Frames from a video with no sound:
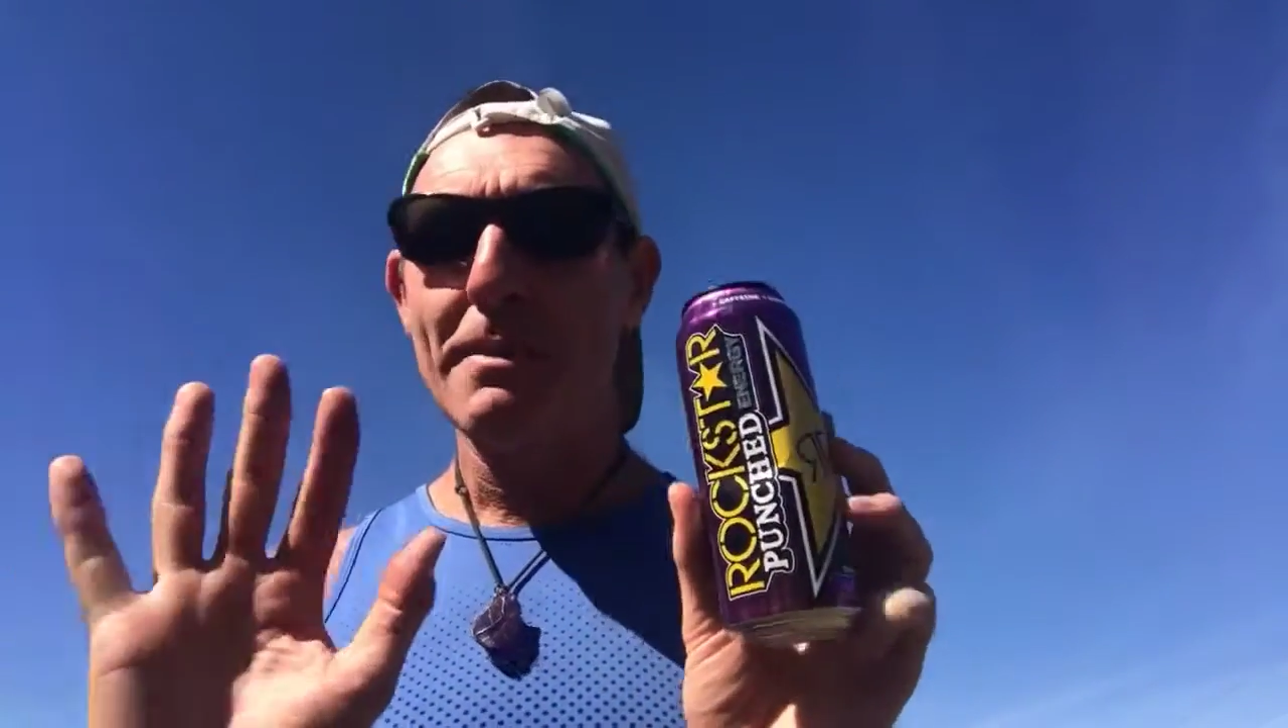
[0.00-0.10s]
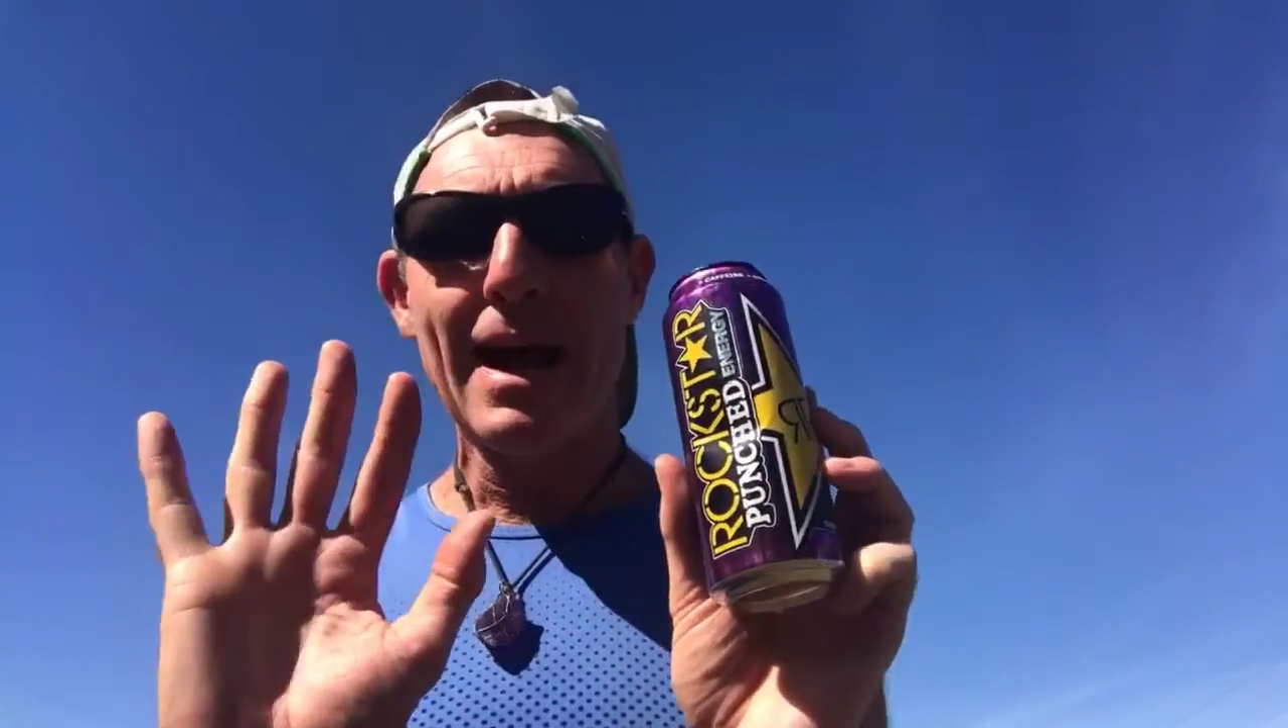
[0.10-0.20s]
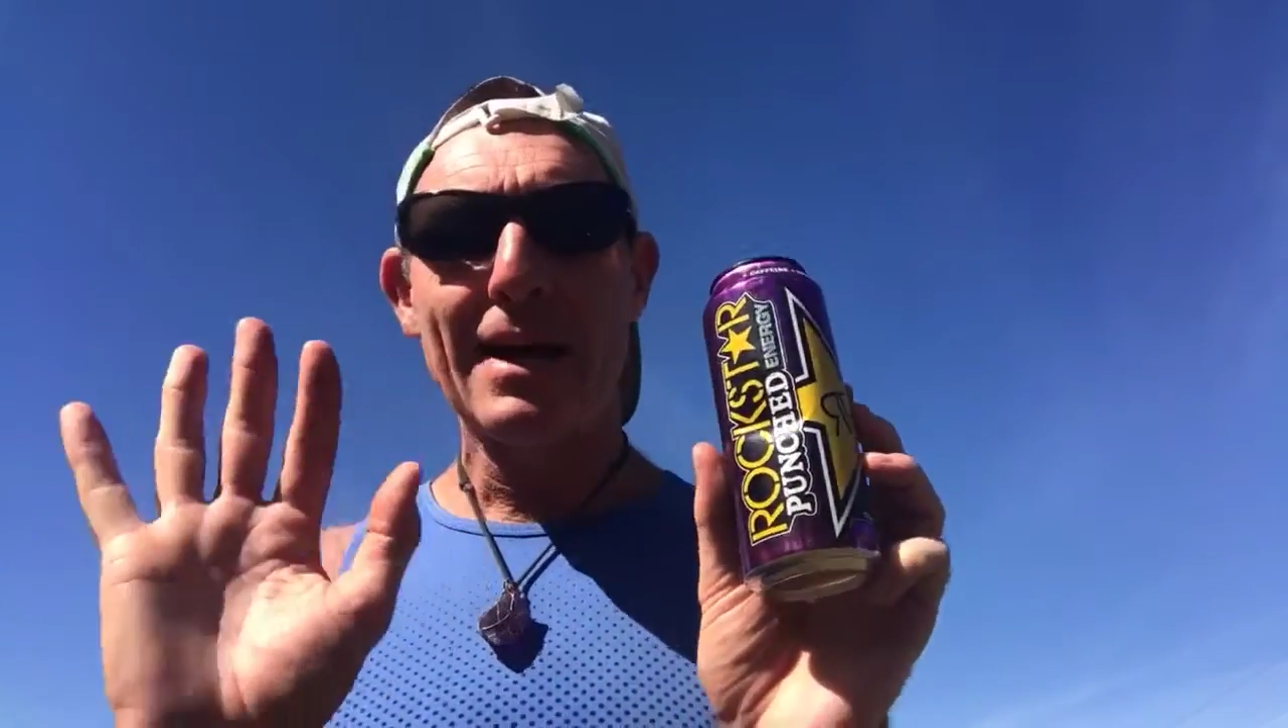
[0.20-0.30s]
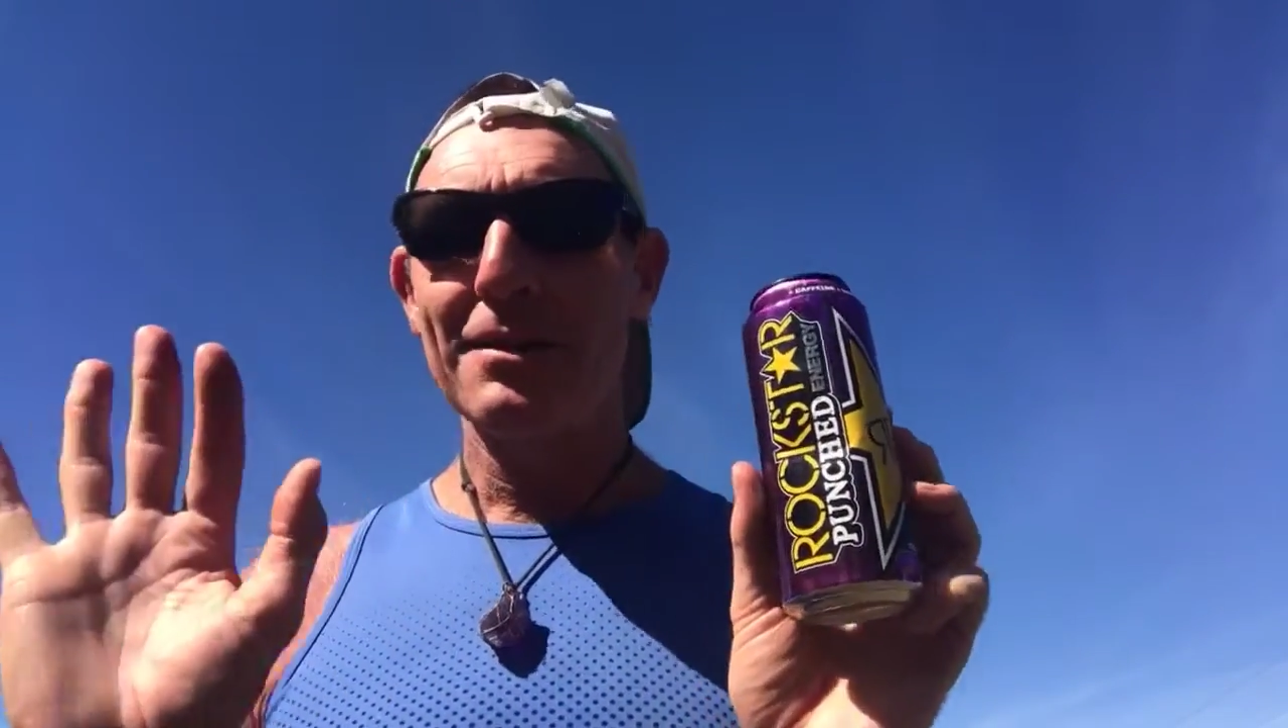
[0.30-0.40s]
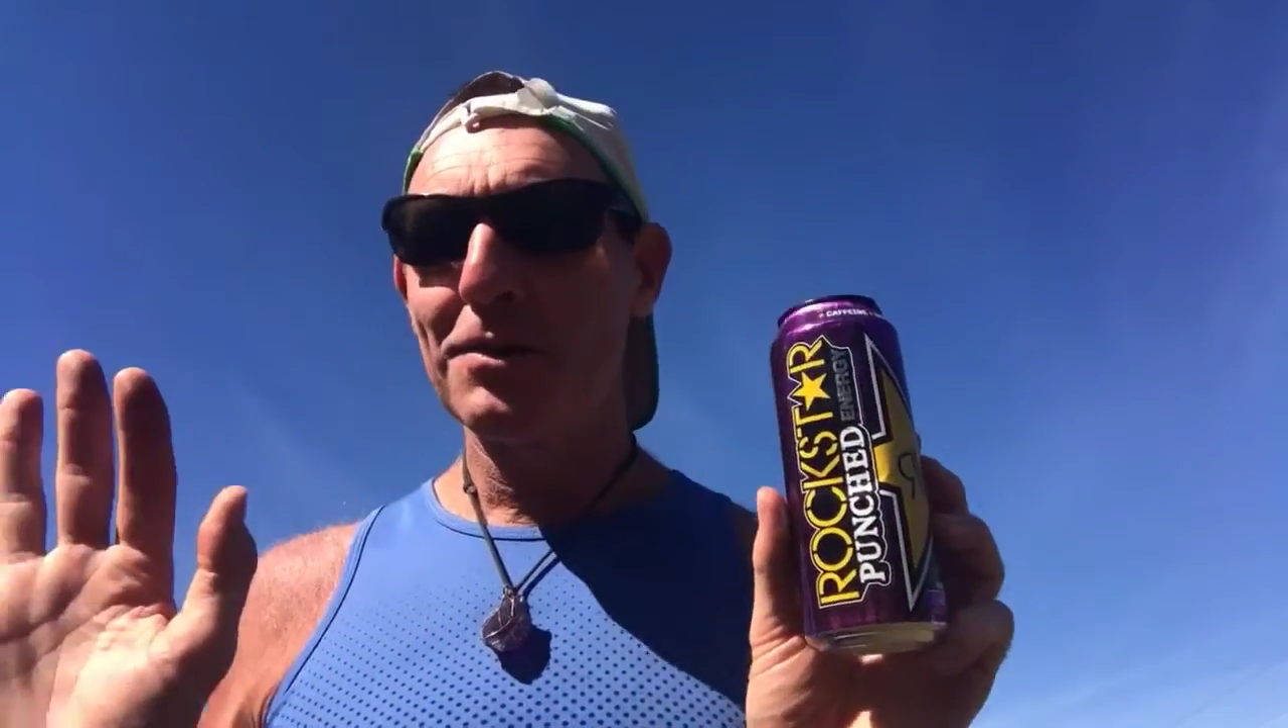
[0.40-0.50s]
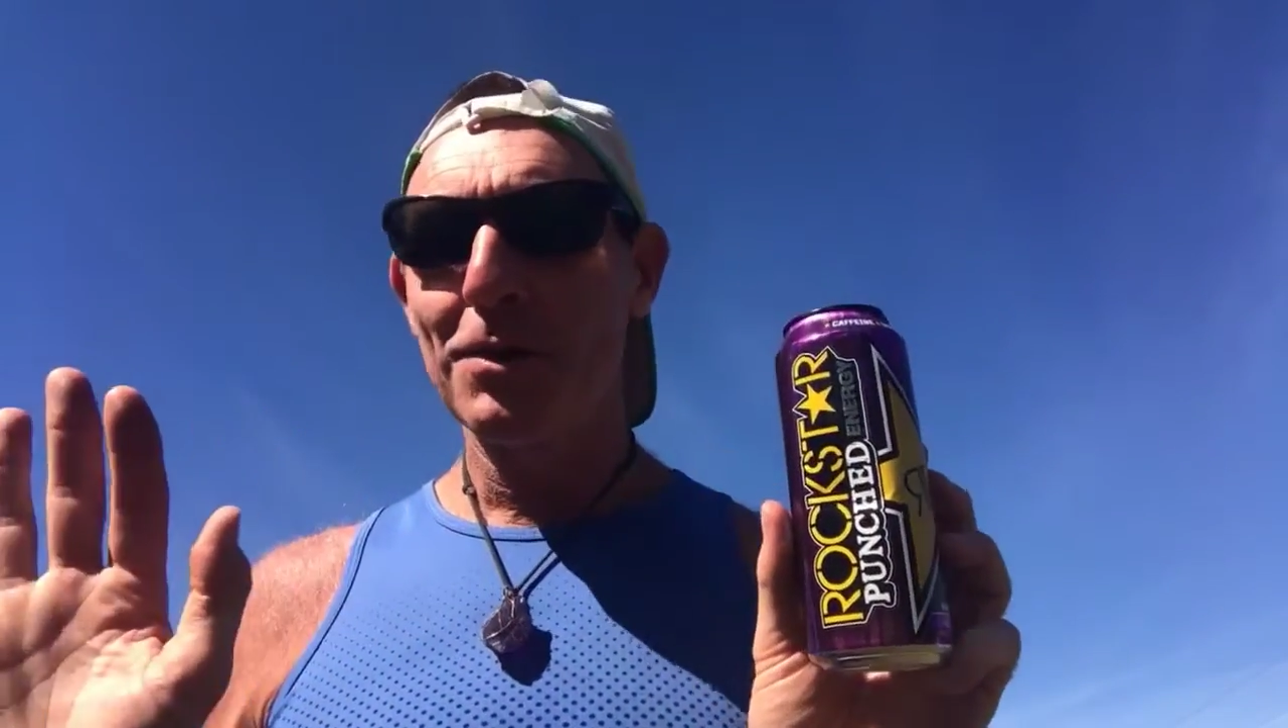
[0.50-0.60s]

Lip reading: to market